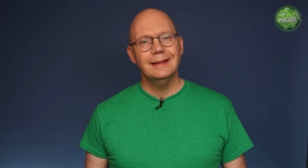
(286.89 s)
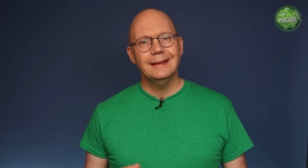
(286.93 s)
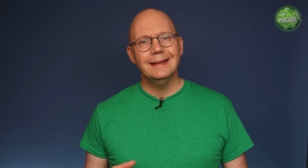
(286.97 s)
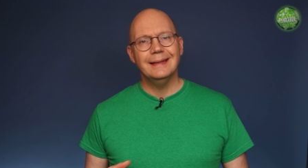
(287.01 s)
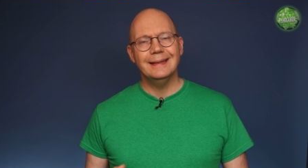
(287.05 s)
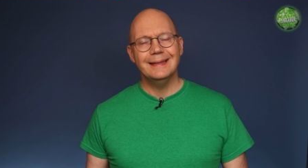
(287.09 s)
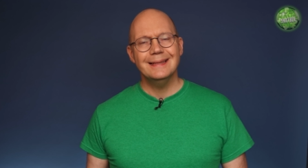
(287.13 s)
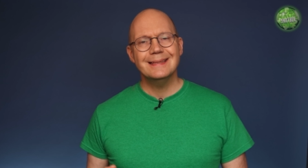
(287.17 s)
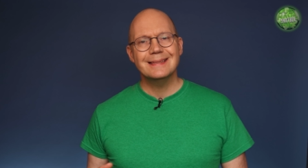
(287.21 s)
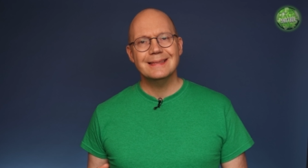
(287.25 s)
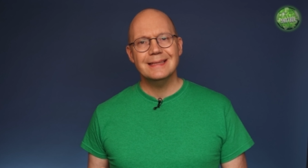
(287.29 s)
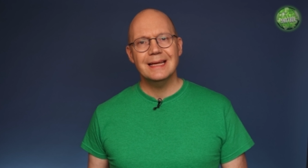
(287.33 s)

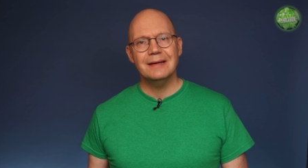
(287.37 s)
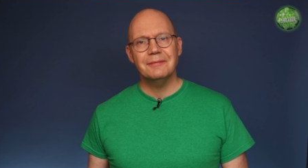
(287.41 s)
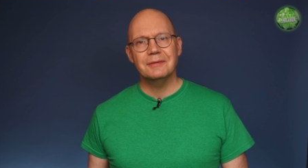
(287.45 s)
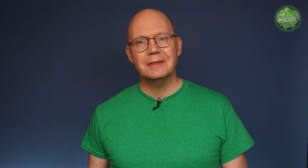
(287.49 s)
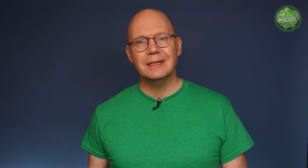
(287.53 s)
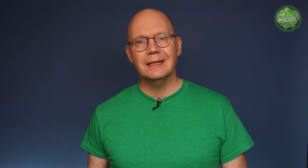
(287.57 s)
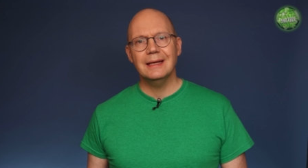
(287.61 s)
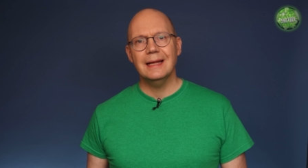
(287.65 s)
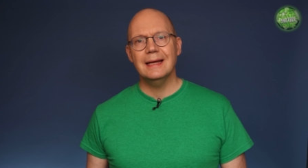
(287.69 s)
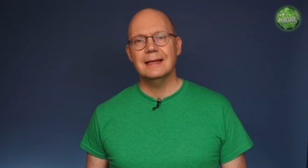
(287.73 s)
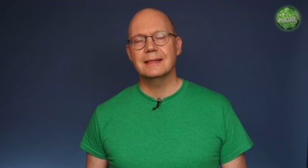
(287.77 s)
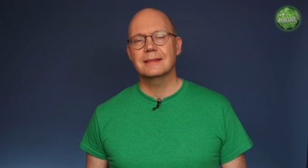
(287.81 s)
it is
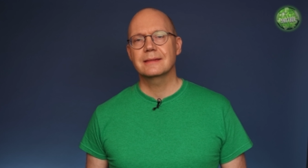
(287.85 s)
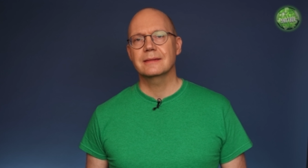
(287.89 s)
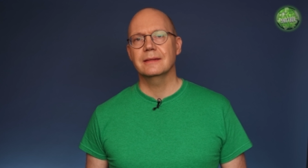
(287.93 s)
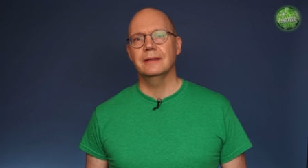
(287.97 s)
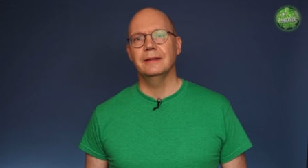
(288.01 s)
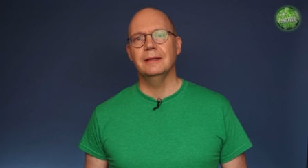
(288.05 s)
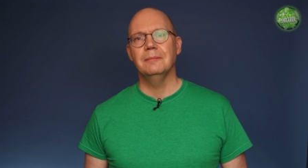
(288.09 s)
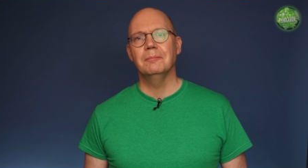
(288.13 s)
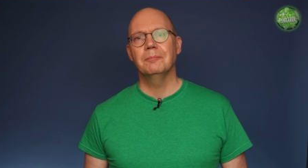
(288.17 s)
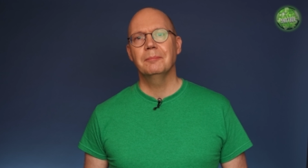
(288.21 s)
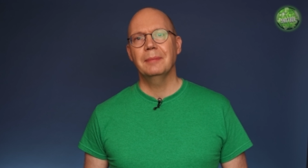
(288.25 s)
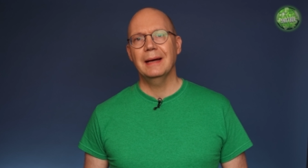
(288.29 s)
nevertheless
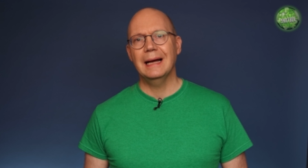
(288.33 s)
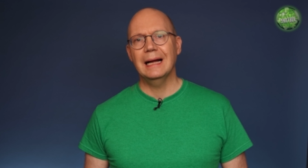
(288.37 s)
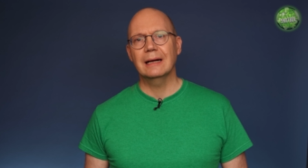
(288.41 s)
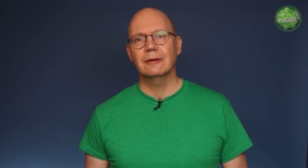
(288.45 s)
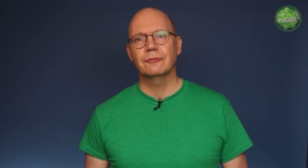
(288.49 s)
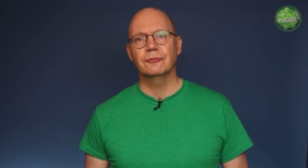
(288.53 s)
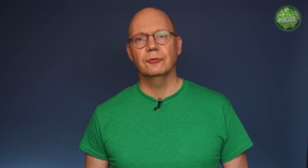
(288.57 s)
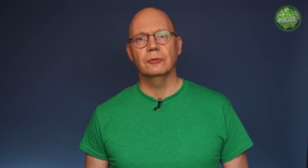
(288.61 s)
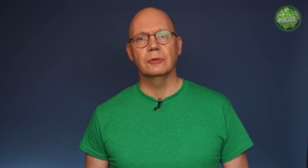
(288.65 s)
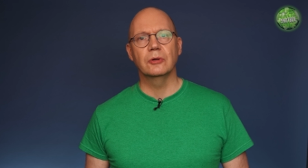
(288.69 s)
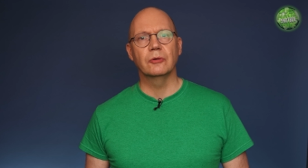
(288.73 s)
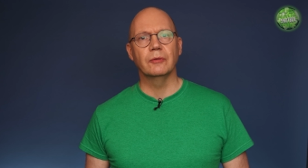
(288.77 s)
an
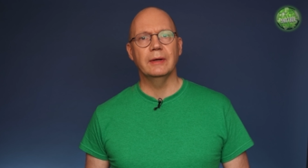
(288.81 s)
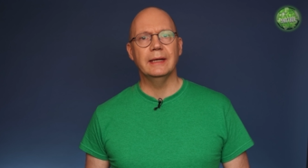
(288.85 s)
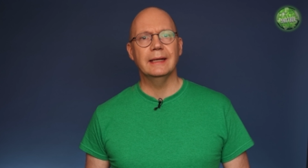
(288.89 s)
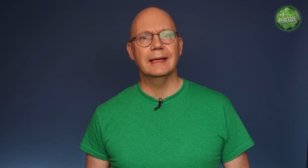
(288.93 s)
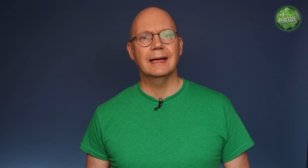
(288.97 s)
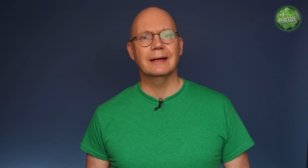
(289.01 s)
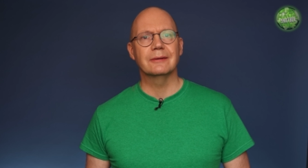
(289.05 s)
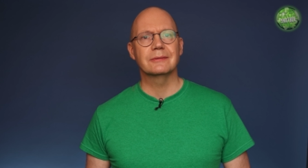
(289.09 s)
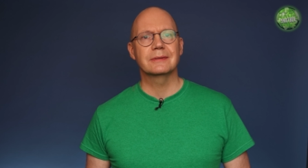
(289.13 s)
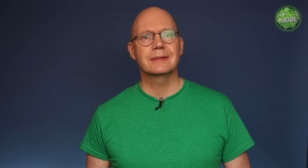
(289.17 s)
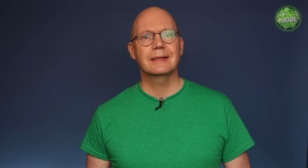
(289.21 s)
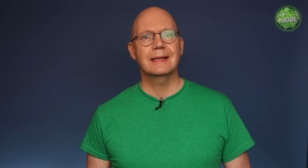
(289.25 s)
impactful
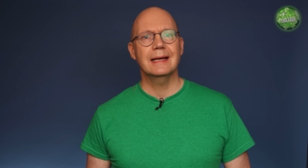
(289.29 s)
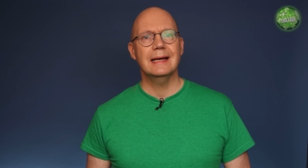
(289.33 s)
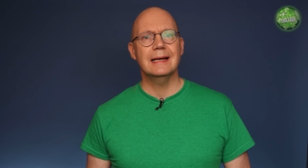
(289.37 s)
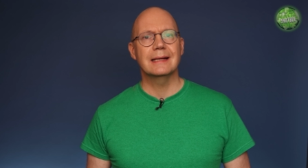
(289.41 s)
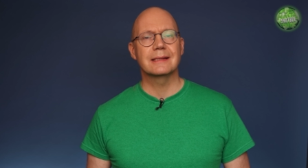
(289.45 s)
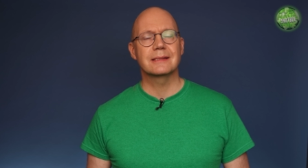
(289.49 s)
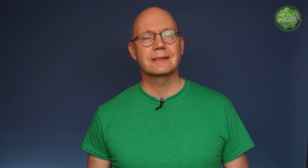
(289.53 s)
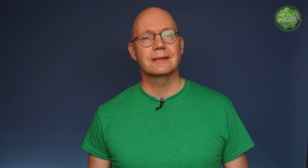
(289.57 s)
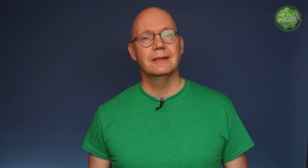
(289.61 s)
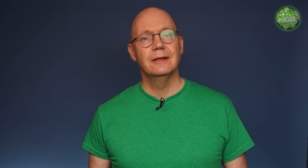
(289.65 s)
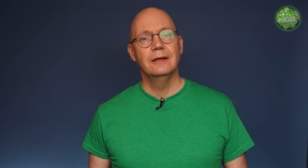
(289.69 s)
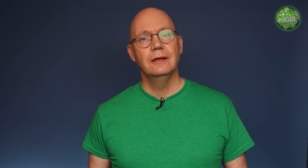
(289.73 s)
greenhouse
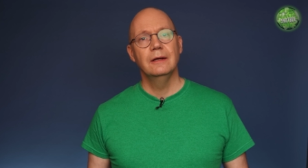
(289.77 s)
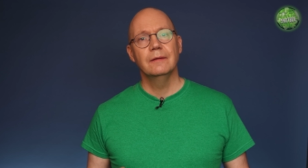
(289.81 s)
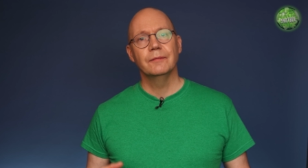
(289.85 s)
gas